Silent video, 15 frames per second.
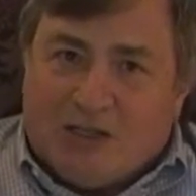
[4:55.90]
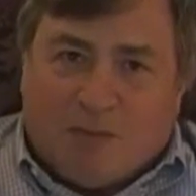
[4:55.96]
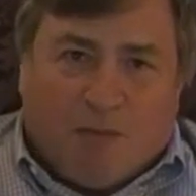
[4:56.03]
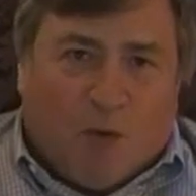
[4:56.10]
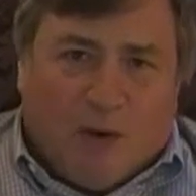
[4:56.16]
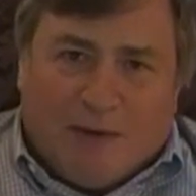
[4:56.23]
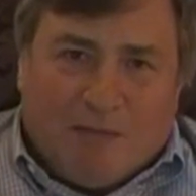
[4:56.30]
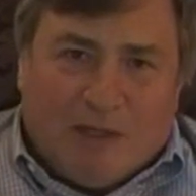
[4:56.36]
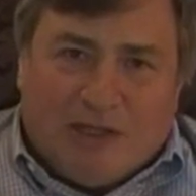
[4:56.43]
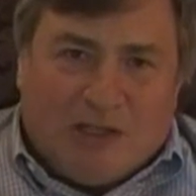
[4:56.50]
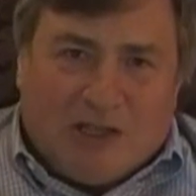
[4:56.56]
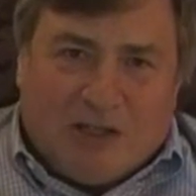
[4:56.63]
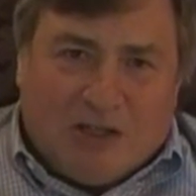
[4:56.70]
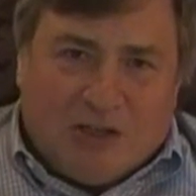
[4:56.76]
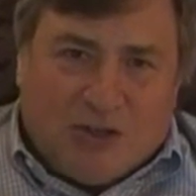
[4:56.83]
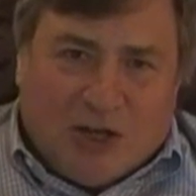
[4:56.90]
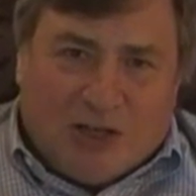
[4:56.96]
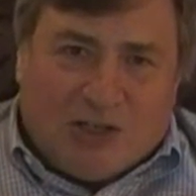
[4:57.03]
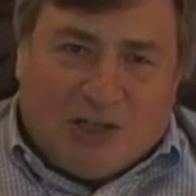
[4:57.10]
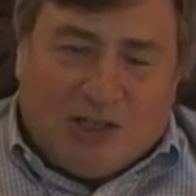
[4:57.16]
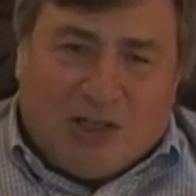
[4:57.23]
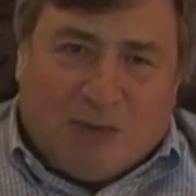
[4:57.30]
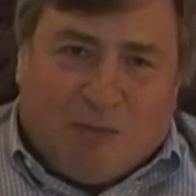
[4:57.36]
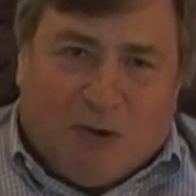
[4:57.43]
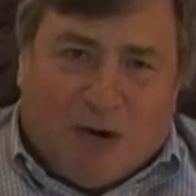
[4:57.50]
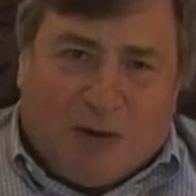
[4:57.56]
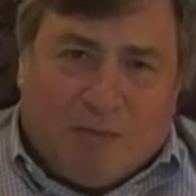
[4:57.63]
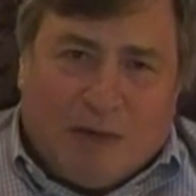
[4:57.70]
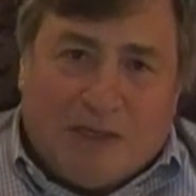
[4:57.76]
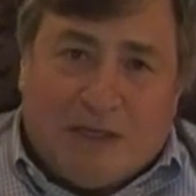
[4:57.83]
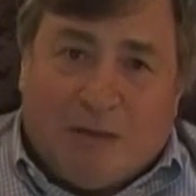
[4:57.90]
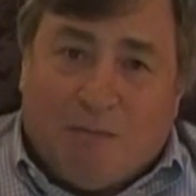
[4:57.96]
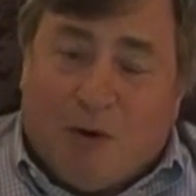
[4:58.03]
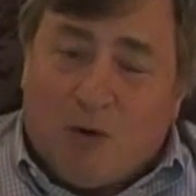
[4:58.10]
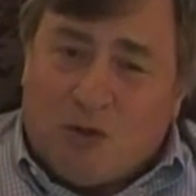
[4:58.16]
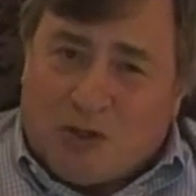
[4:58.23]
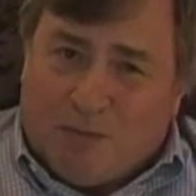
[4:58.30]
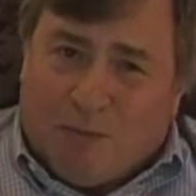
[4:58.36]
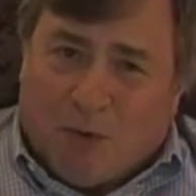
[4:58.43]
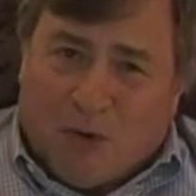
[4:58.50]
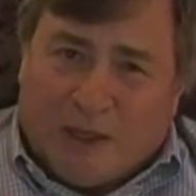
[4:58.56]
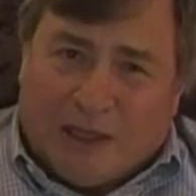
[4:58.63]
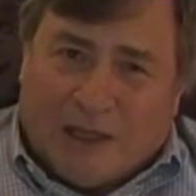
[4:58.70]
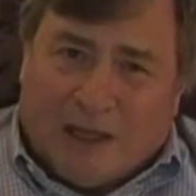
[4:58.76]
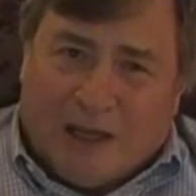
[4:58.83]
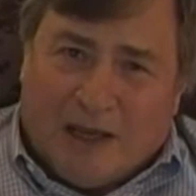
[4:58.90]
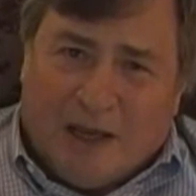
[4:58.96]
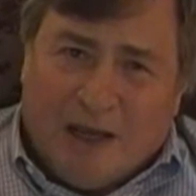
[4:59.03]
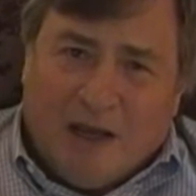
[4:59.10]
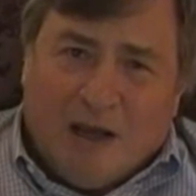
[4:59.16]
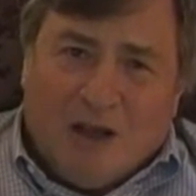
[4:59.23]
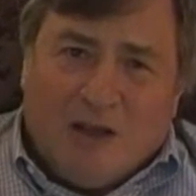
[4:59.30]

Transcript: his appointments to the Justice Department and, most importantly,